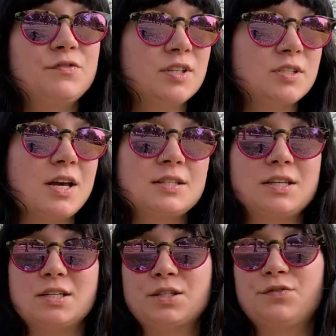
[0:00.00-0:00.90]
different
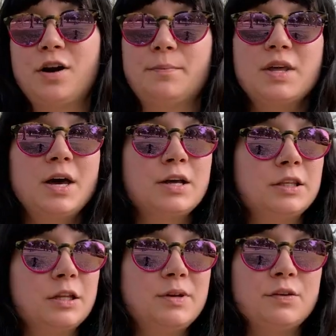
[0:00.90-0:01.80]
sauces, from a
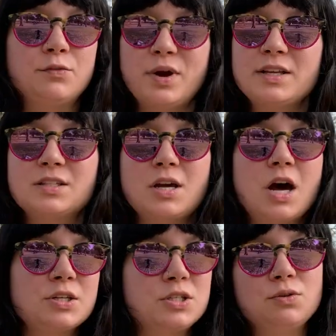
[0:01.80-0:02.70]
little bit of red
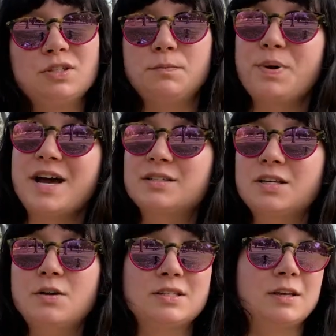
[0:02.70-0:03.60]
sauce to some
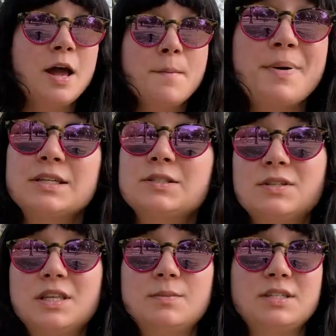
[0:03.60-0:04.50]
pestos, and
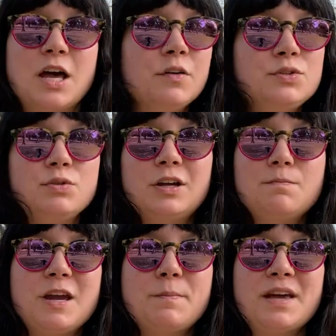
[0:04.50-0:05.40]
pestos themselves, you
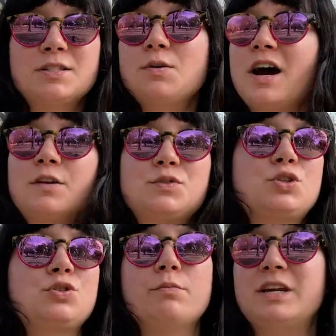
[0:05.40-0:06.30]
can make pesto out of
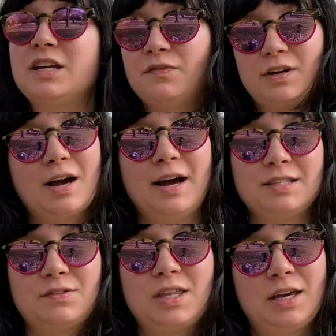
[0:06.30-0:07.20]
so many different
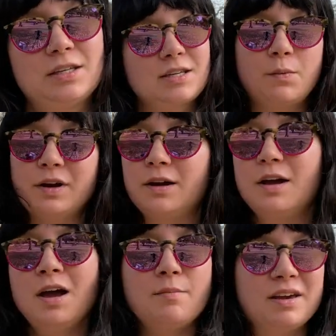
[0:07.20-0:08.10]
kinds of things. I
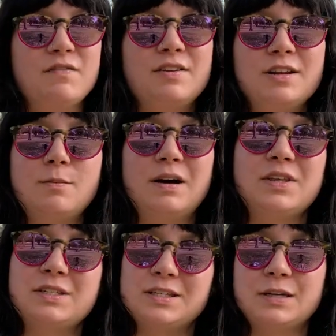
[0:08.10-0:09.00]
wanna make a video
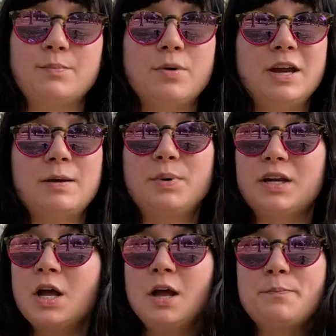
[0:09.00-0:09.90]
about this at some point,
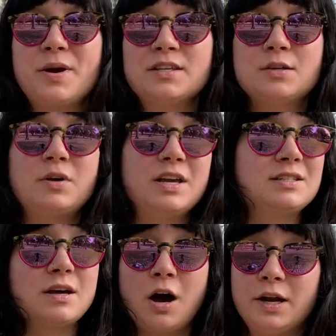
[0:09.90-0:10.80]
but pesto
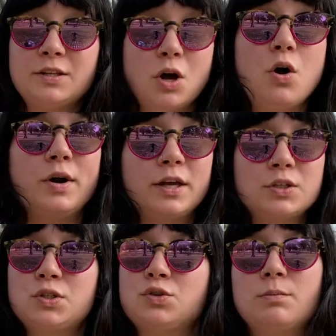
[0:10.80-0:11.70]
is on its own
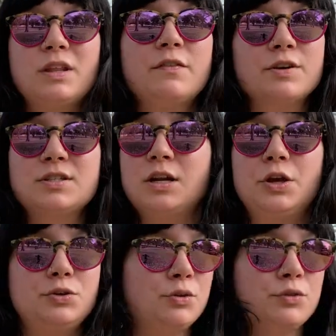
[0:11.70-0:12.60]
extremely
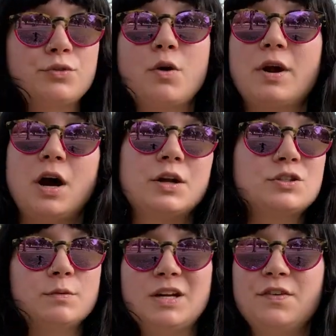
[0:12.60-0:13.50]
versatile. You can throw it
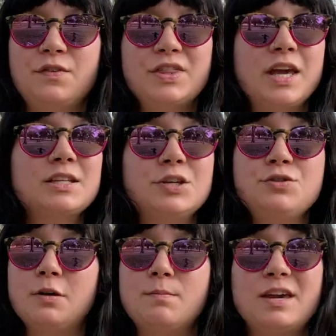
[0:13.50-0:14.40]
on so many different things,
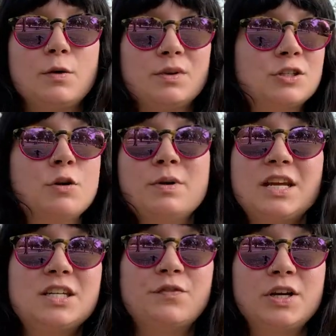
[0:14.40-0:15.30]
and you can make it with so
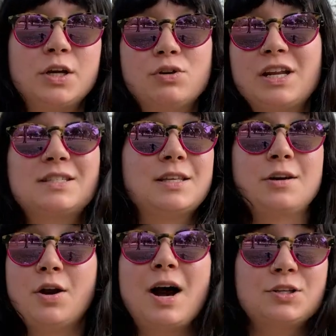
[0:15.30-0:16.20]
many different ingredients
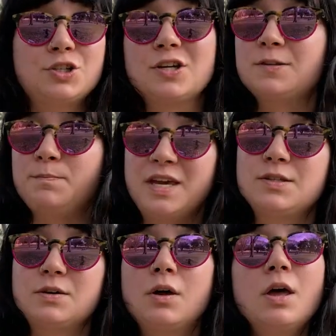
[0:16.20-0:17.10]
that are not just
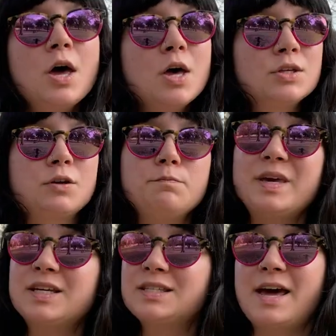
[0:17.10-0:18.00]
basil. So
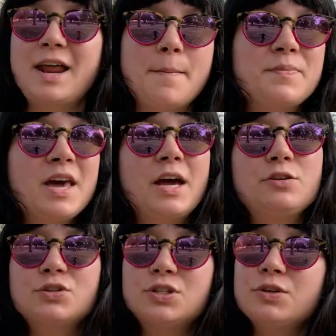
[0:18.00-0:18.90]
mix that up
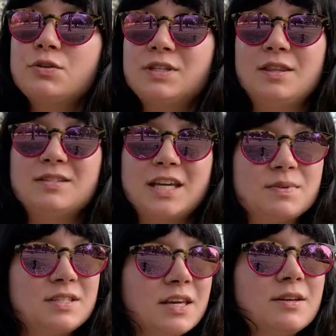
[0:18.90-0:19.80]
and you're still using the
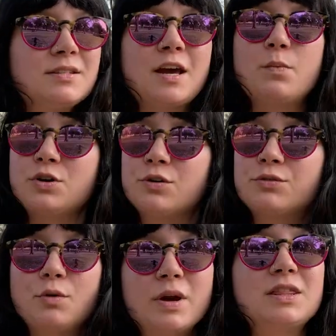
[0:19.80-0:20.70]
same skill set where you're
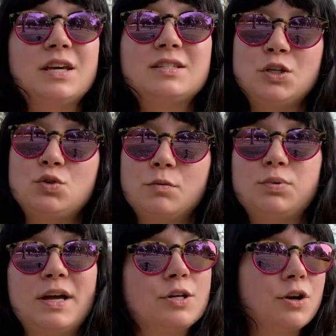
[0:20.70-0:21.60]
throwing things into a
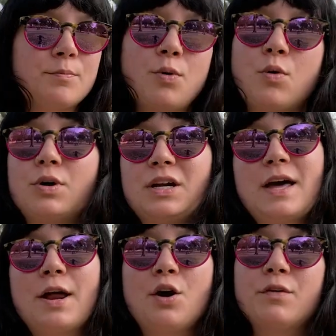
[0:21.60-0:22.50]
blender and
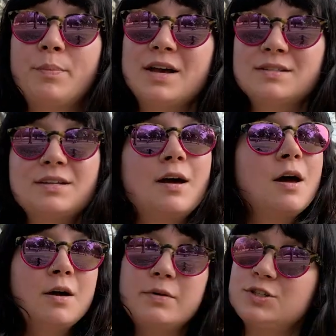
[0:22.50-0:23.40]
pouring that over pasta,
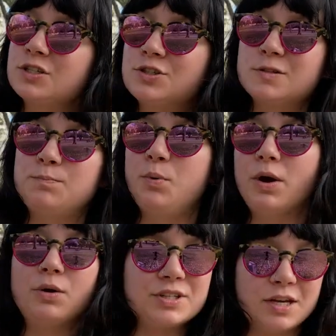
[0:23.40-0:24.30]
which is just
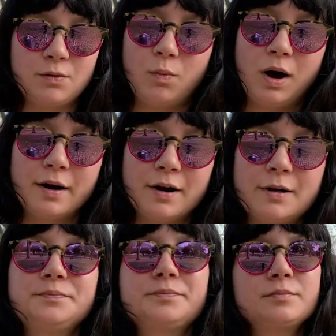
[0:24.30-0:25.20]
boiled in water.